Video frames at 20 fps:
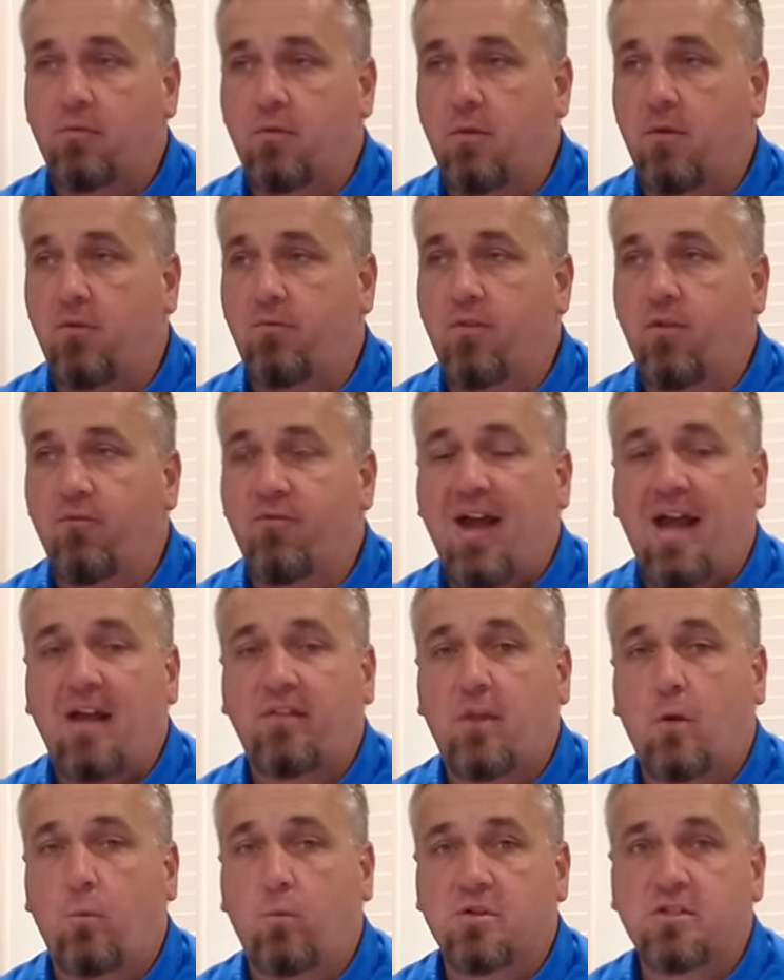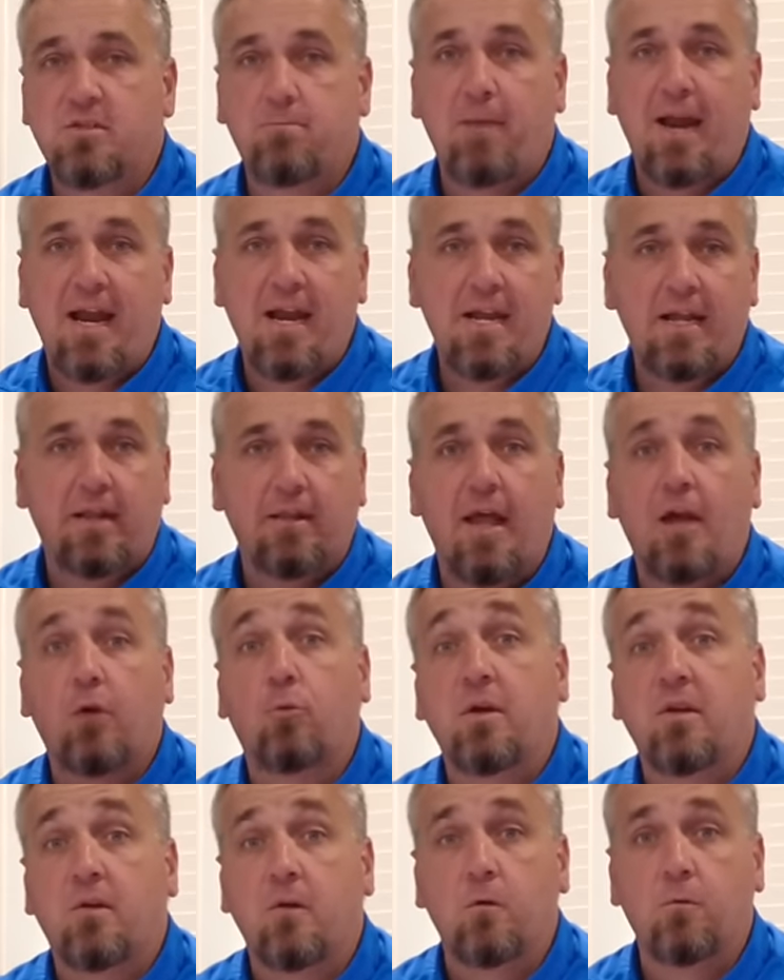The, the fact that we're spanning like
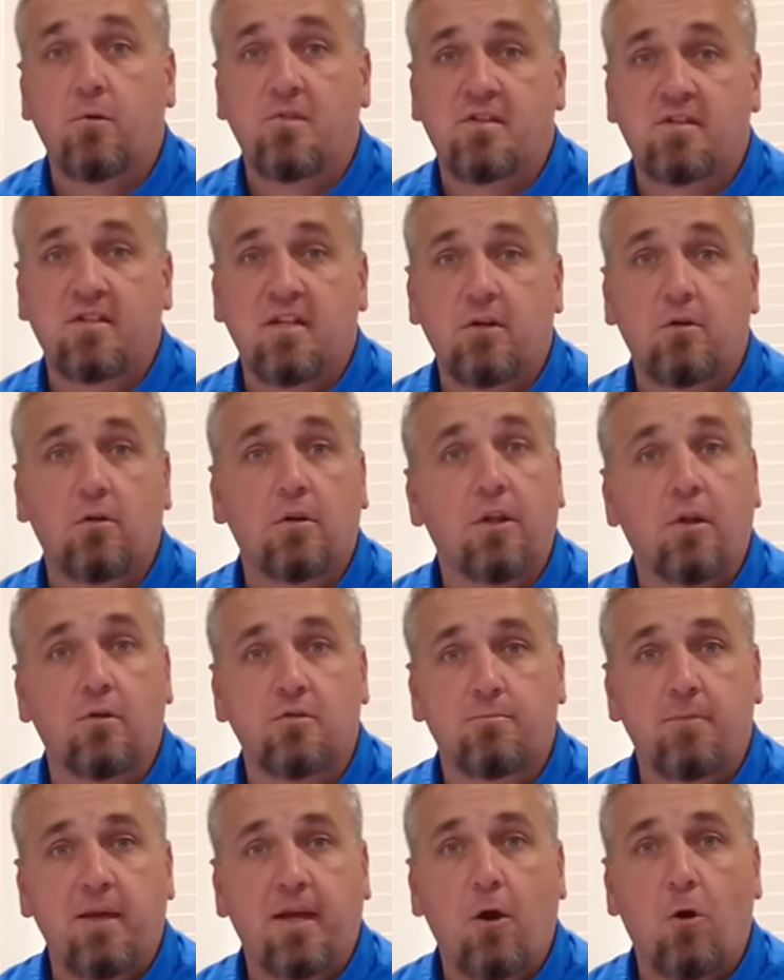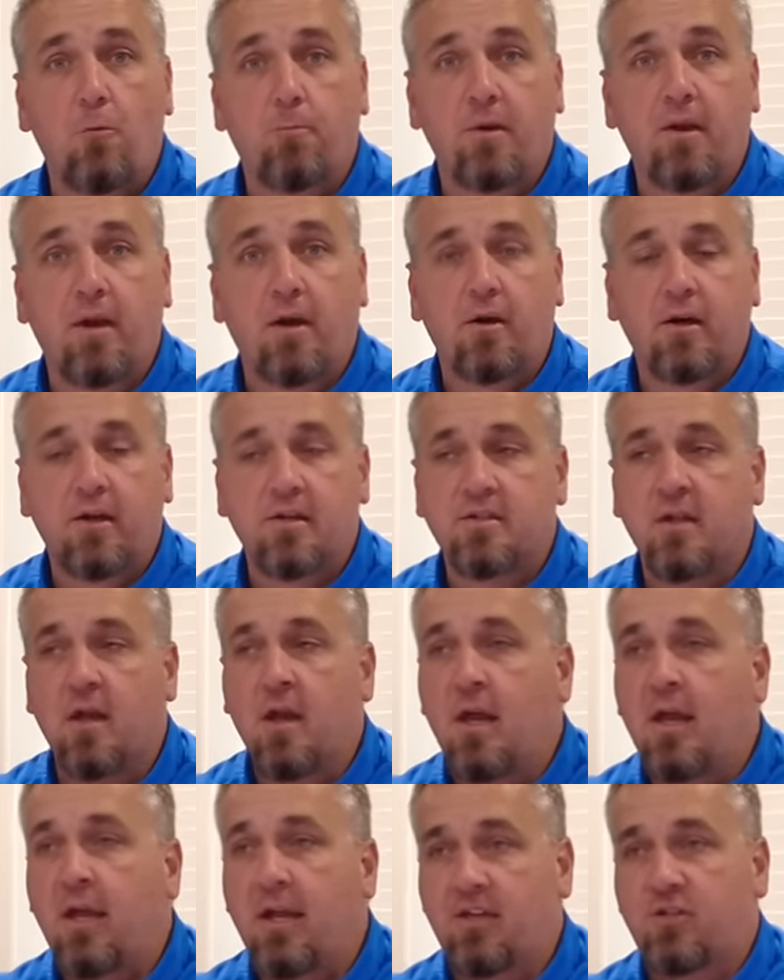we do with steel in those big open areas,
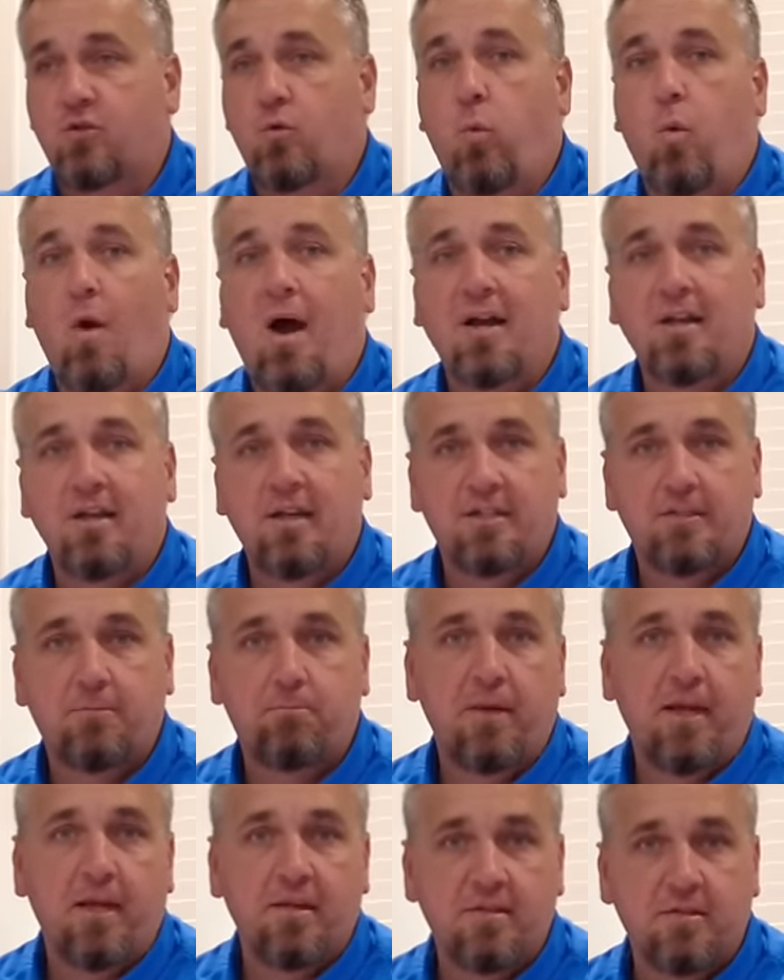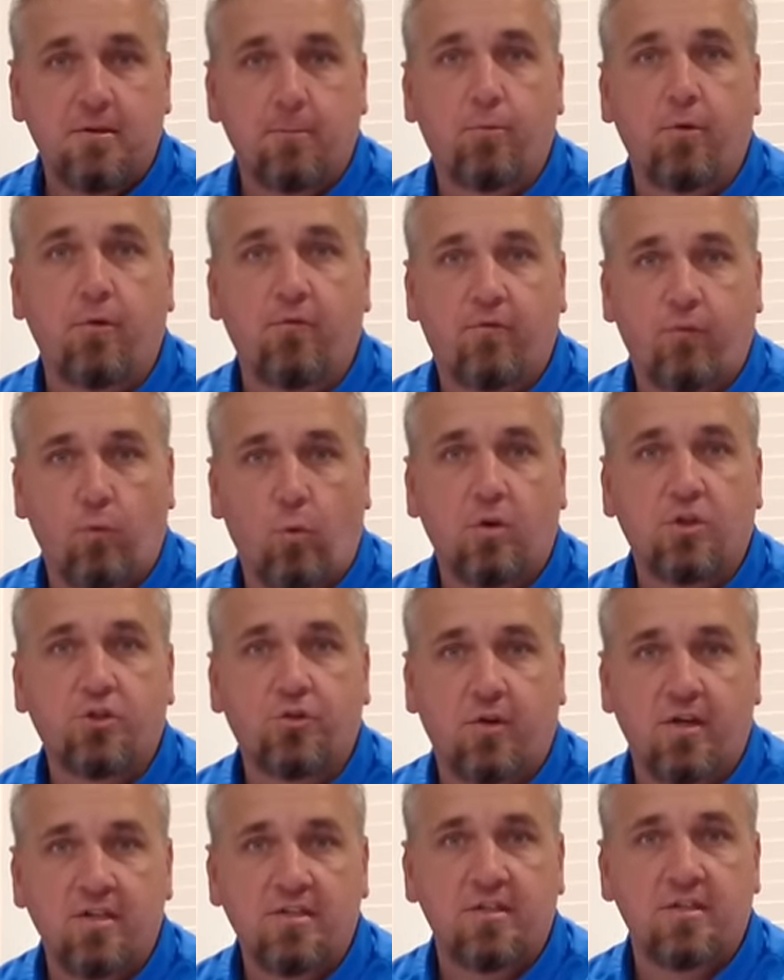it's quite an expense to put floor
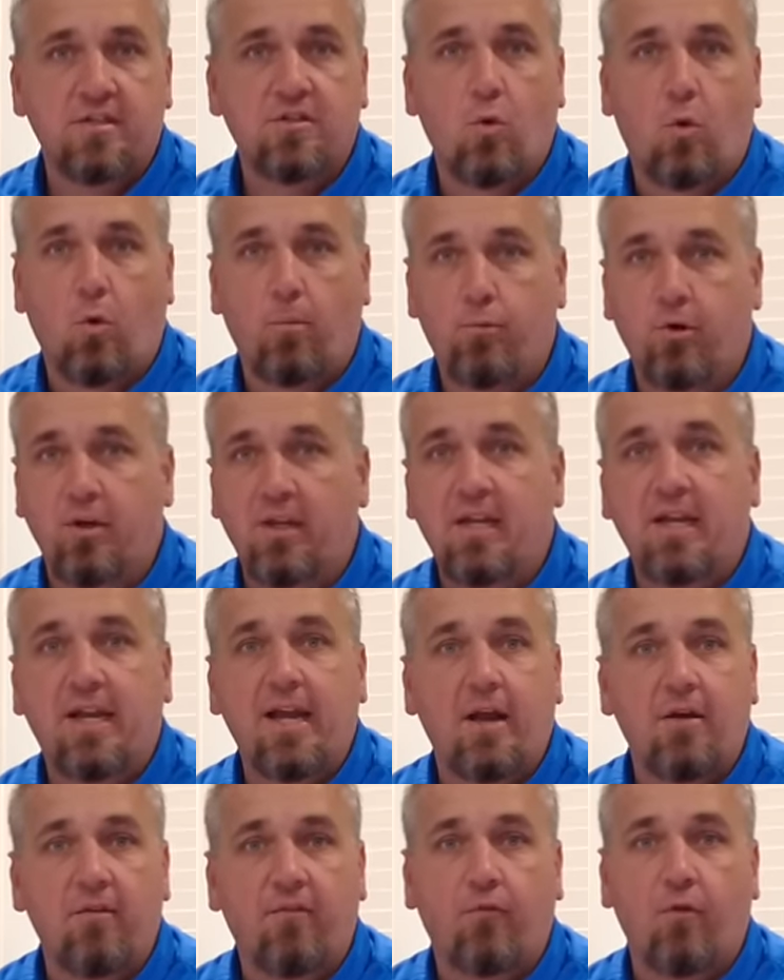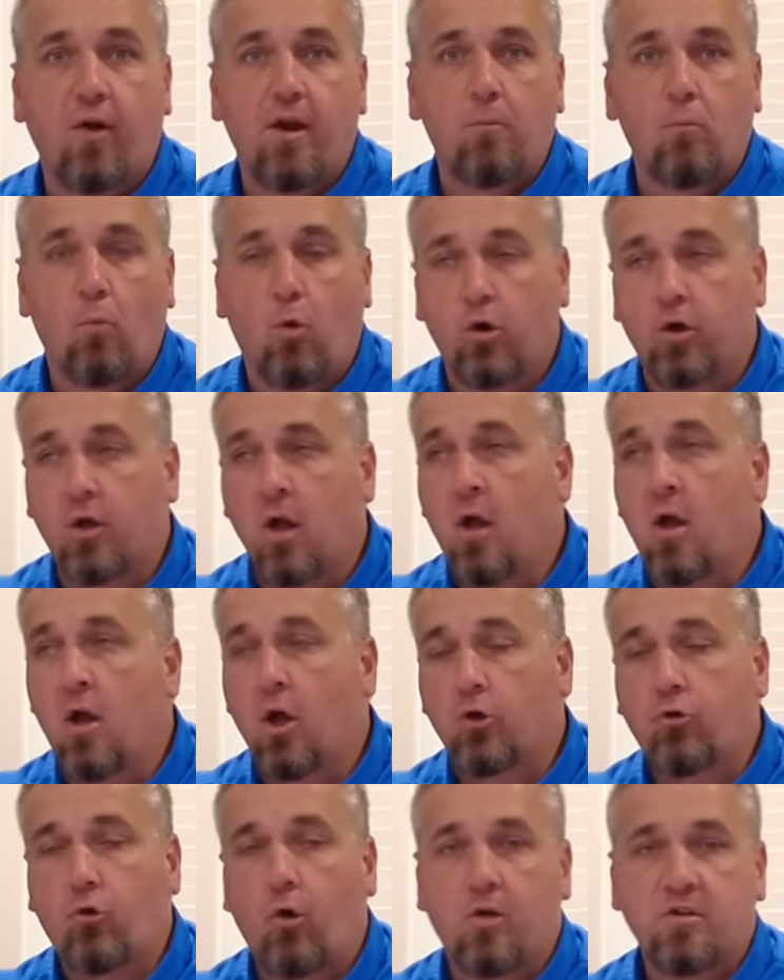trusses or put any kind of framework
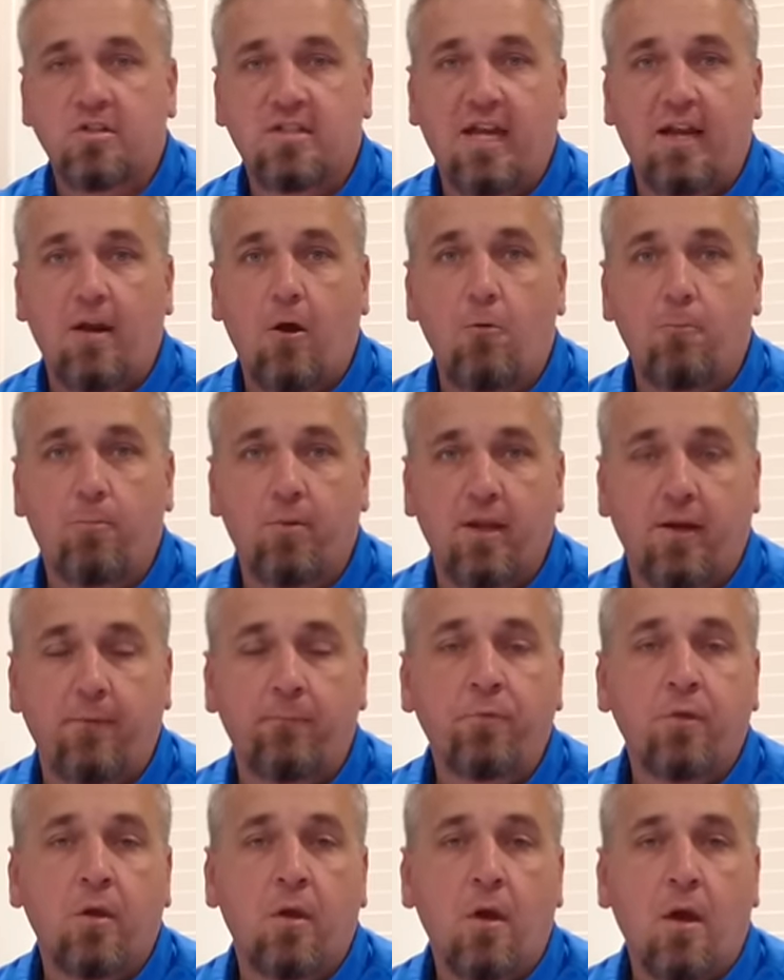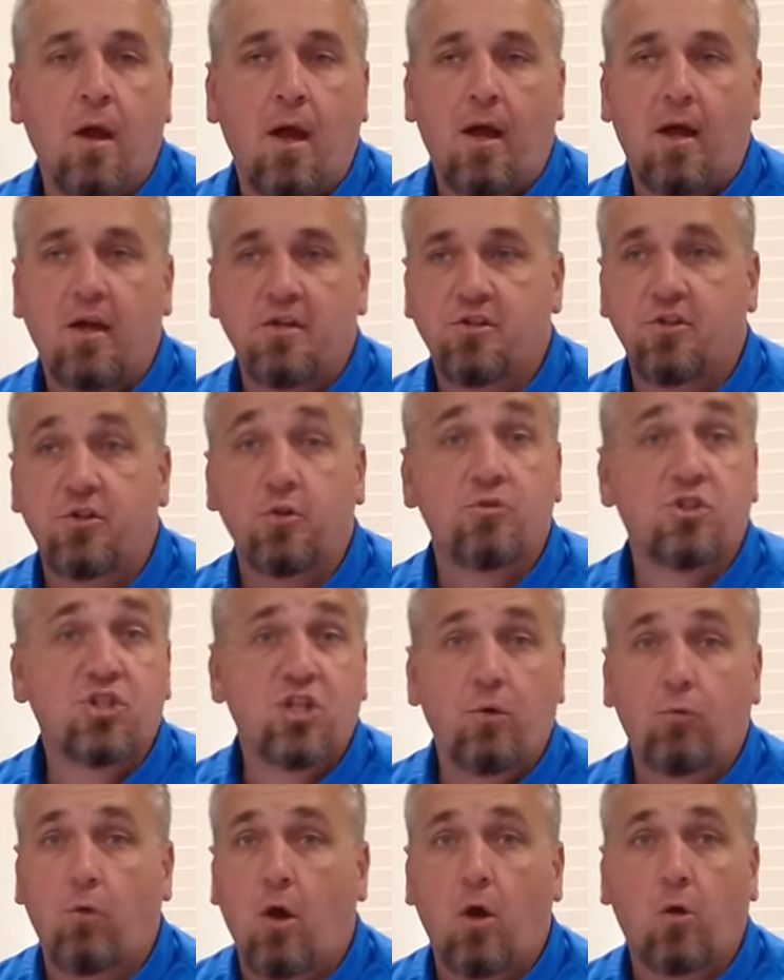across that opening uh, to do
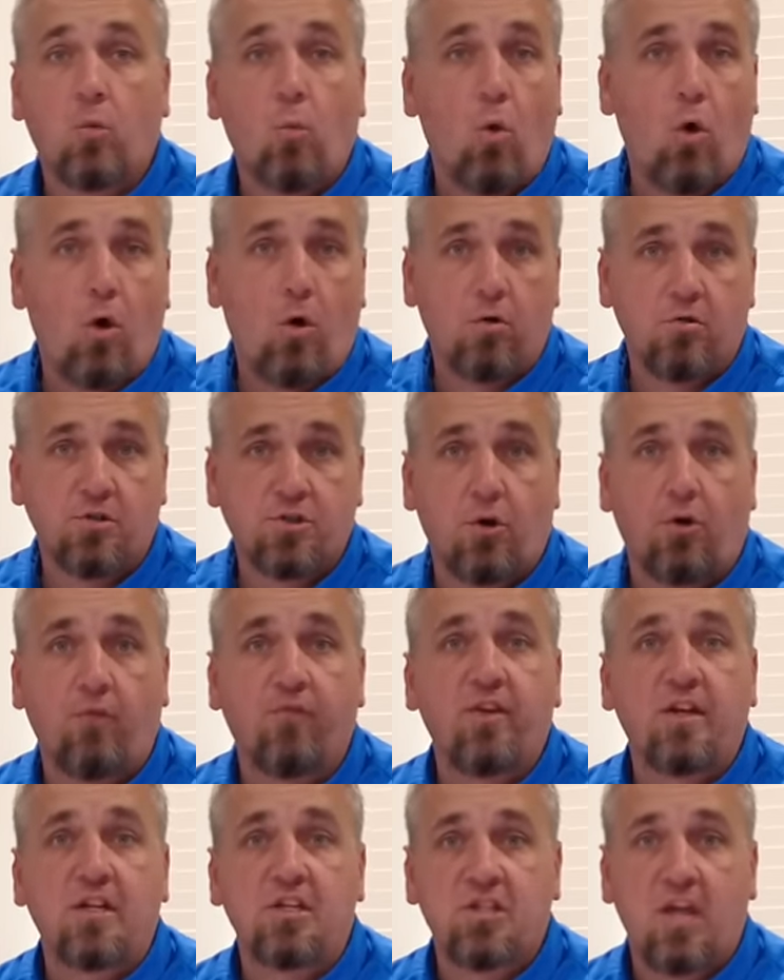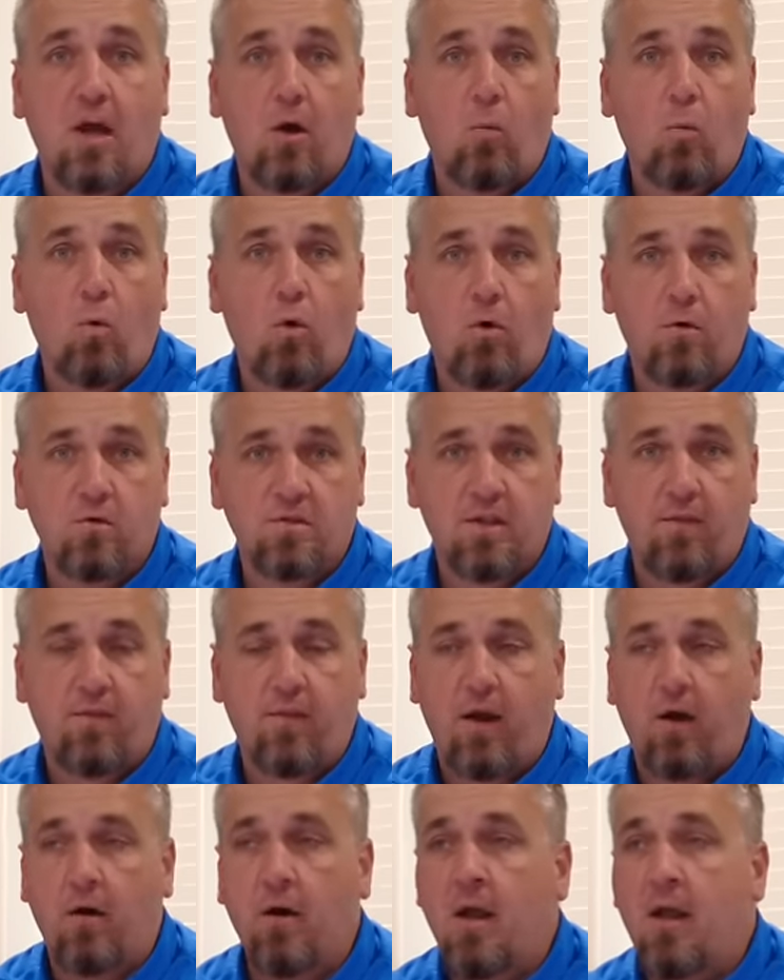sheetrock walls or finished out walls in
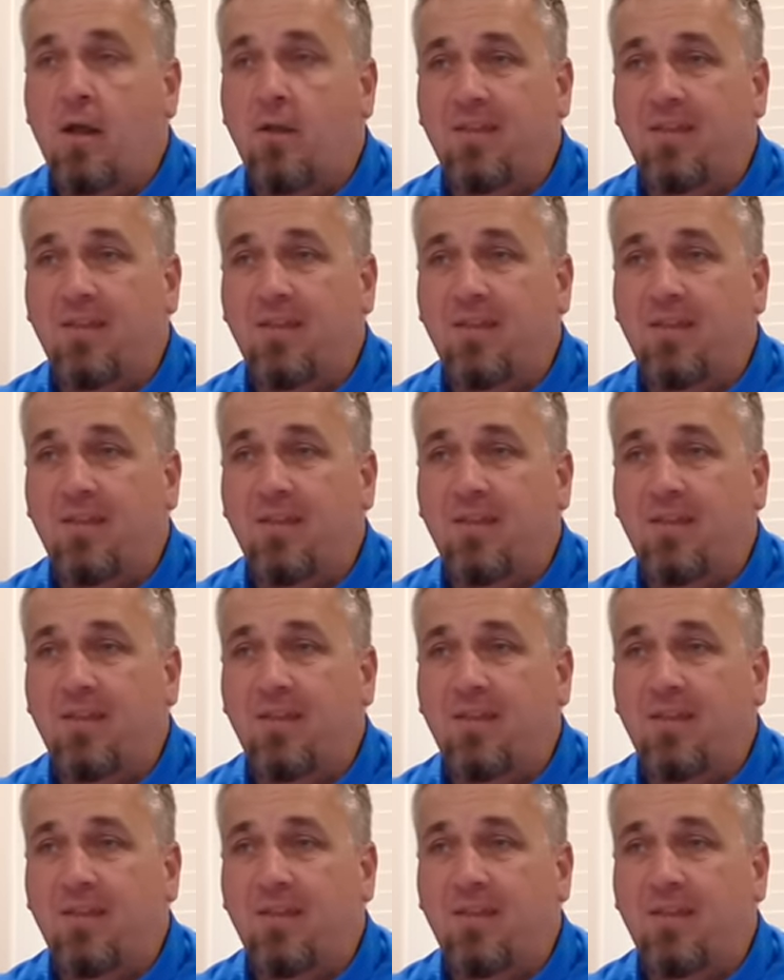there.